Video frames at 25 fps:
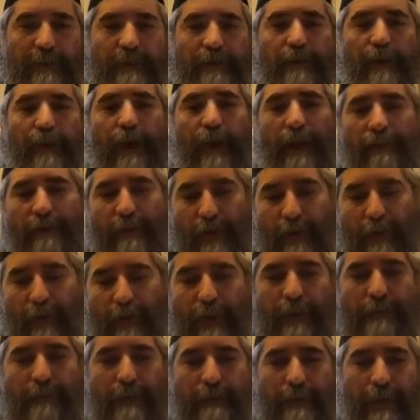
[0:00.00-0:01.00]
You have the
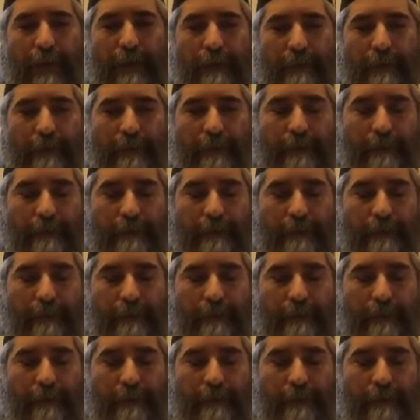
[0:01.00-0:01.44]
Olam Haba.